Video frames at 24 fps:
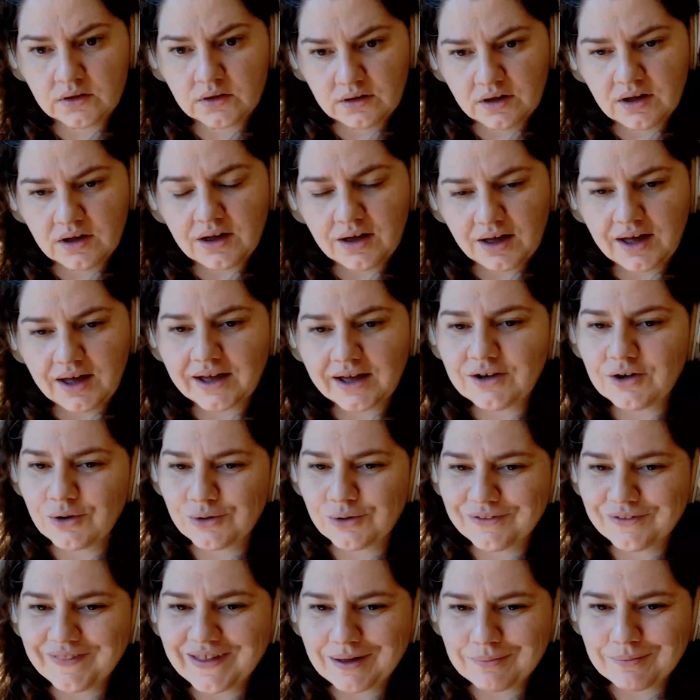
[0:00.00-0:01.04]
I
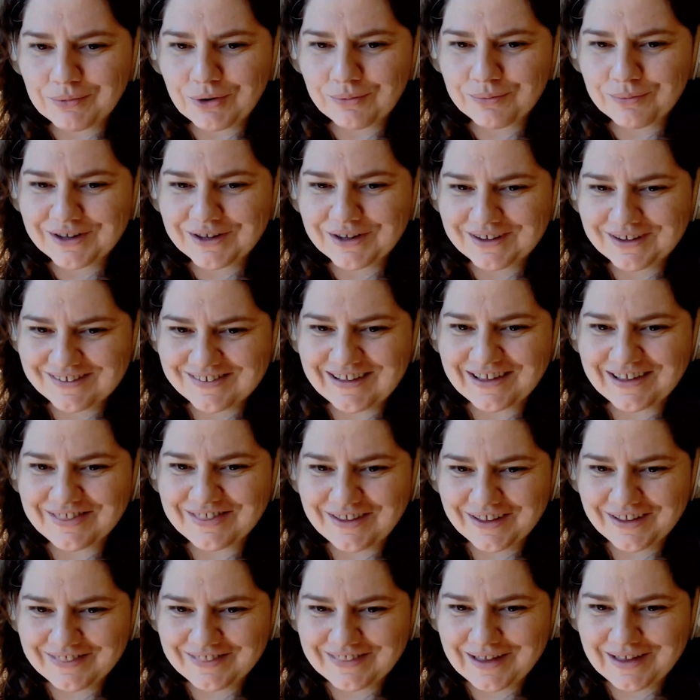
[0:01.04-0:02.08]
noted that moment because I
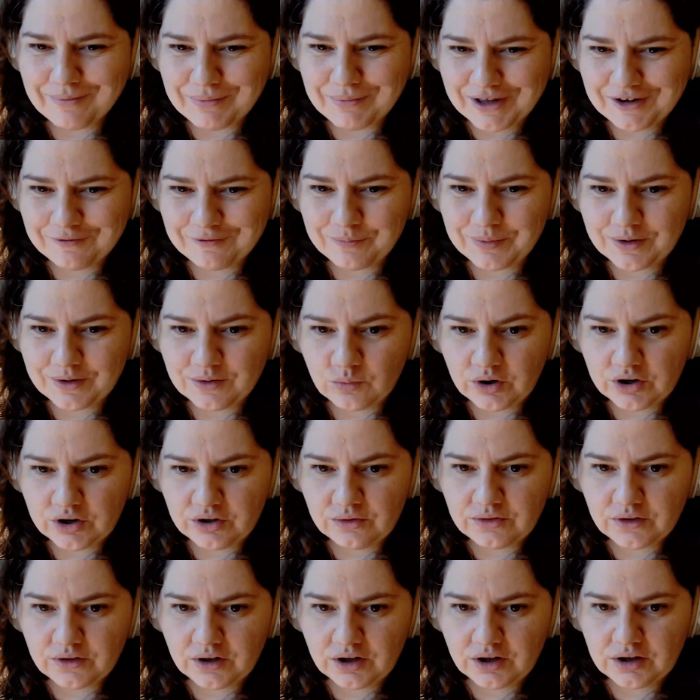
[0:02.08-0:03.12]
thought that might have been where you
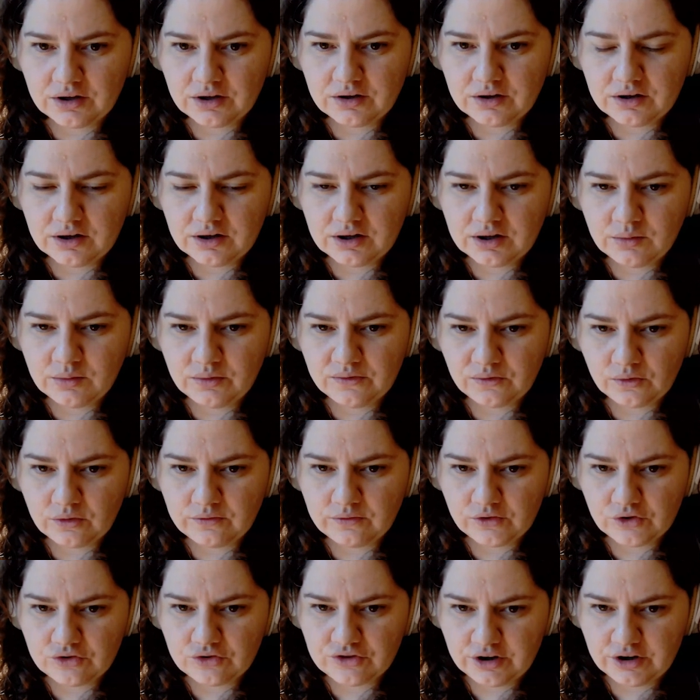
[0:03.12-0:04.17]
thought it was
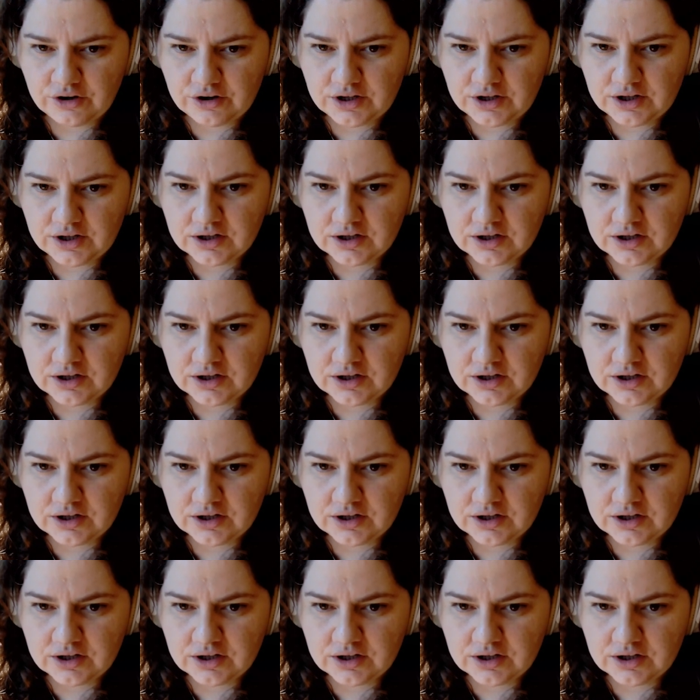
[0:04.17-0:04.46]
oversharing,